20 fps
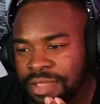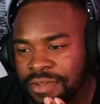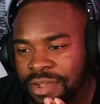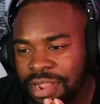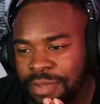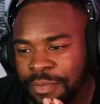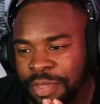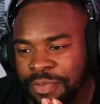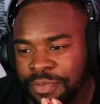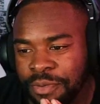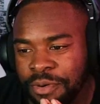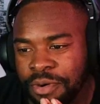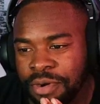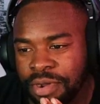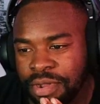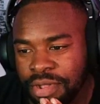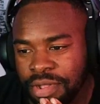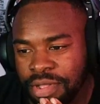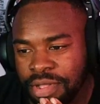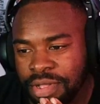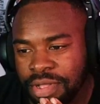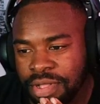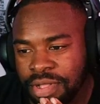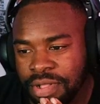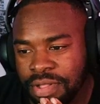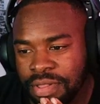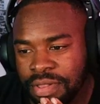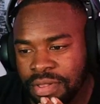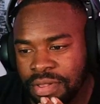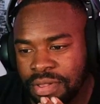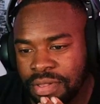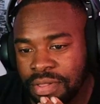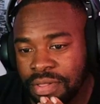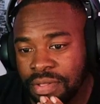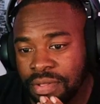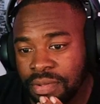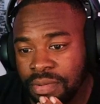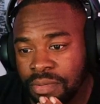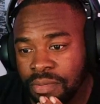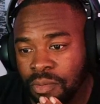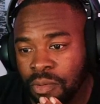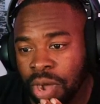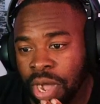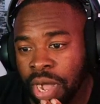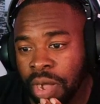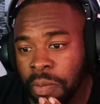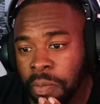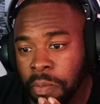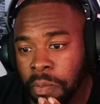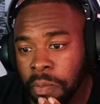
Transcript: Johnny makes more. Wow,